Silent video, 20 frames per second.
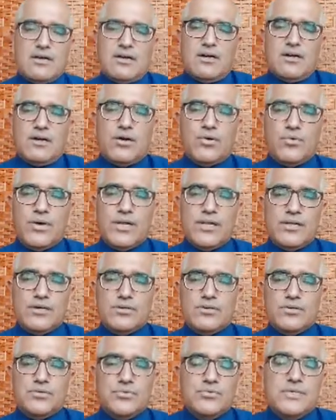
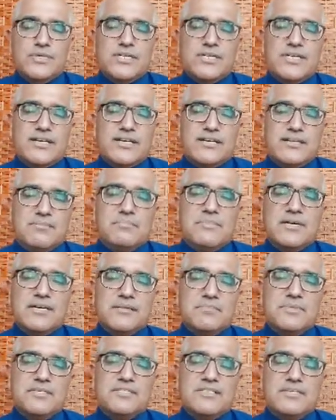Well, we can
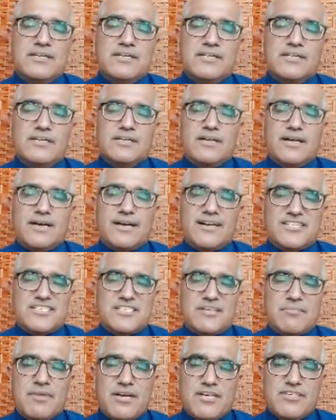make basically a
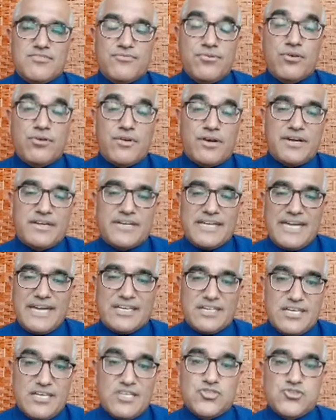customized full
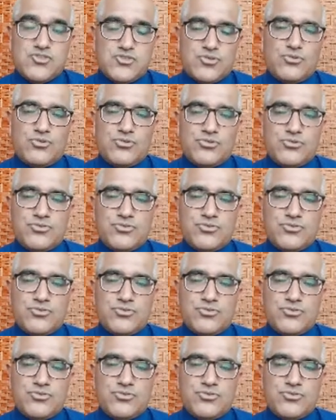contact insole